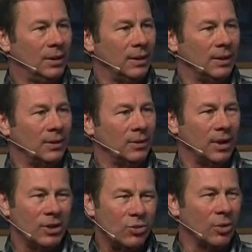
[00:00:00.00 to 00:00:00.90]
And, you
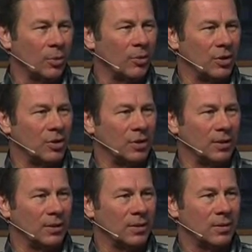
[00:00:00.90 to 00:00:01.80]
know, I struggle with these
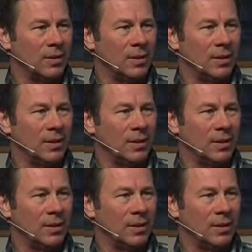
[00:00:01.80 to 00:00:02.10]
things.